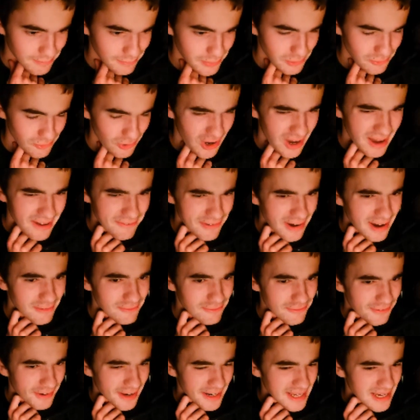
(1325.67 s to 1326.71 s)
But what I found
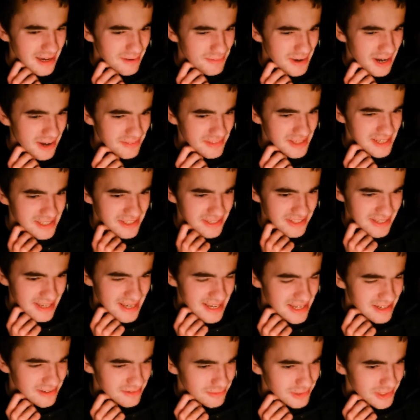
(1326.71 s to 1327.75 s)
funny about this
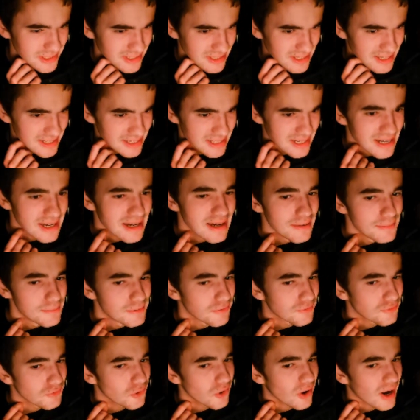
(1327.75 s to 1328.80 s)
scene was, like,
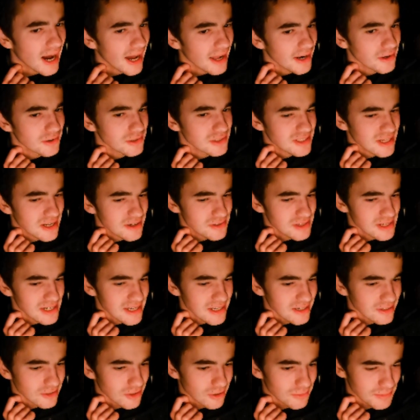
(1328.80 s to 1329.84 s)
beforehand I was totally
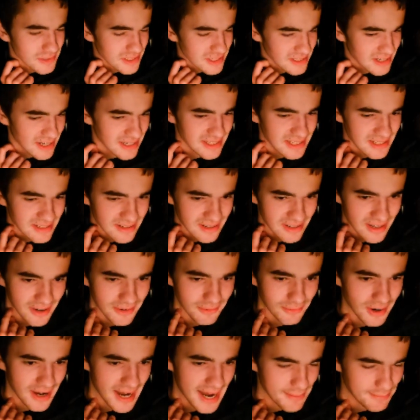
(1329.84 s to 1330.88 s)
incompetent. I didn't know
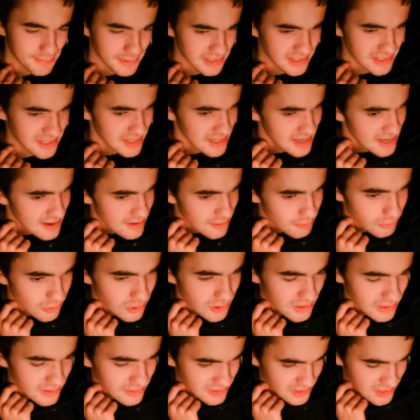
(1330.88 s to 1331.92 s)
what happened
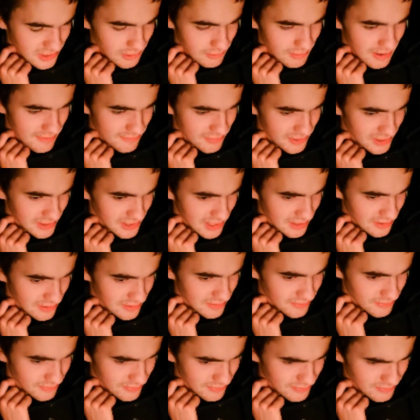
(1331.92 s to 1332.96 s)
whatsoever, and
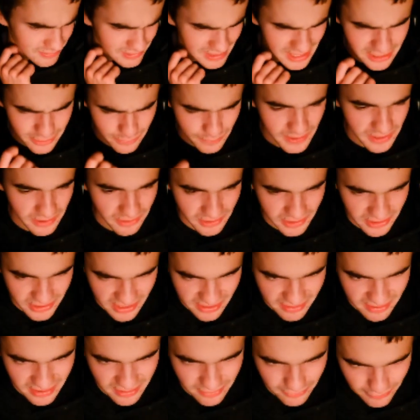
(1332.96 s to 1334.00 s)
let's be honest, I
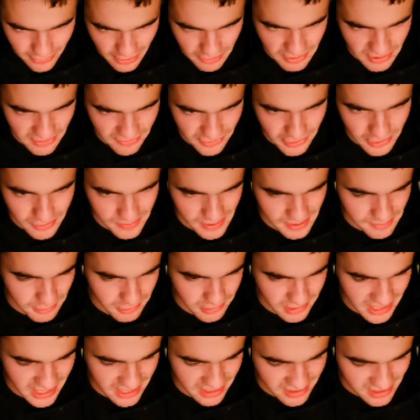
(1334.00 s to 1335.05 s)
think very few people
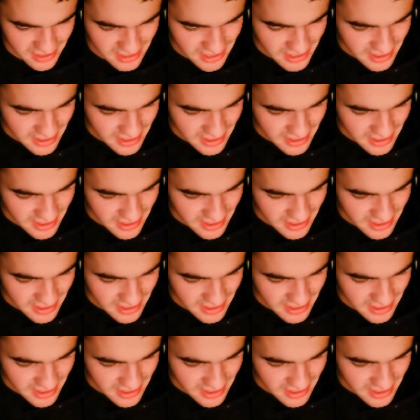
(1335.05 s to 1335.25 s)
did.